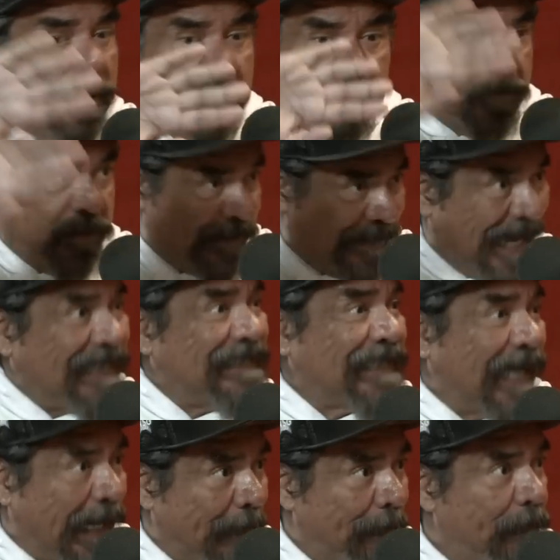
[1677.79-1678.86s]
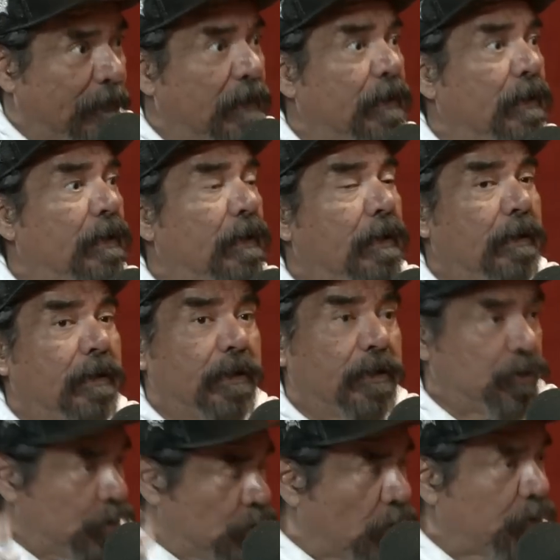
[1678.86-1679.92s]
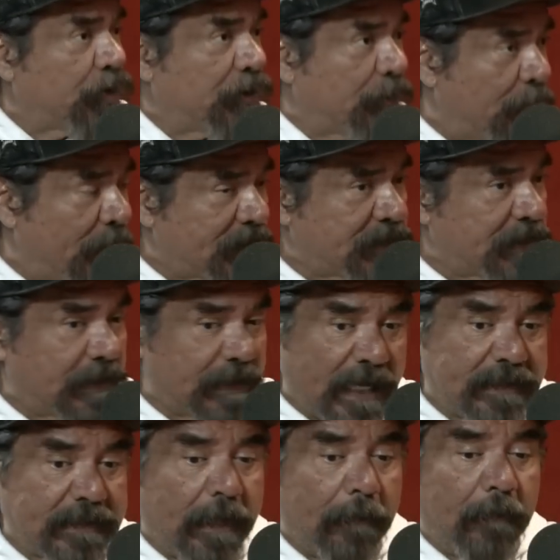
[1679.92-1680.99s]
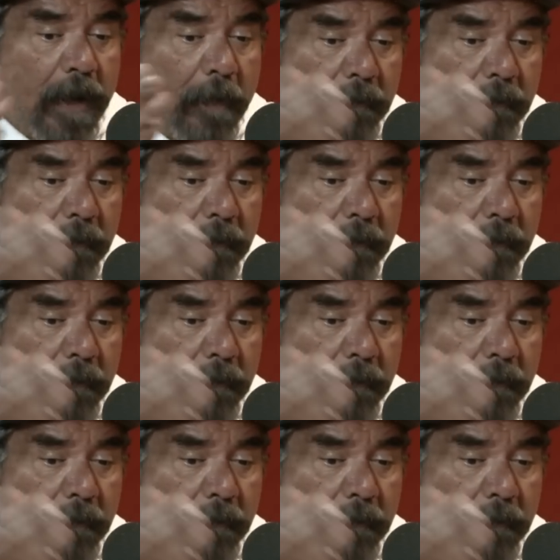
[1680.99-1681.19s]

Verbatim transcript: the nighttime, because you know you're gonna rest in the nighttime.